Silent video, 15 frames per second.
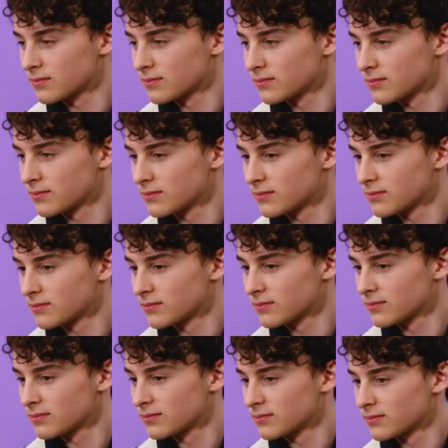
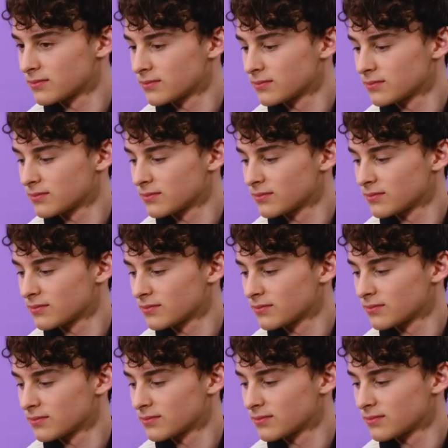
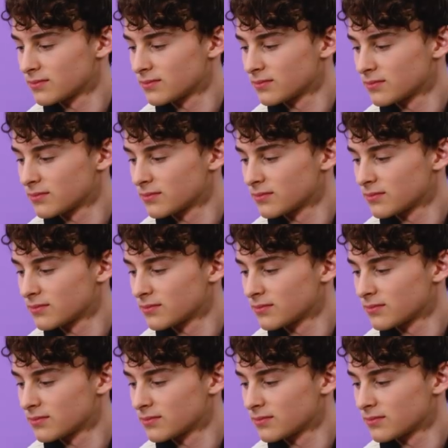(silent)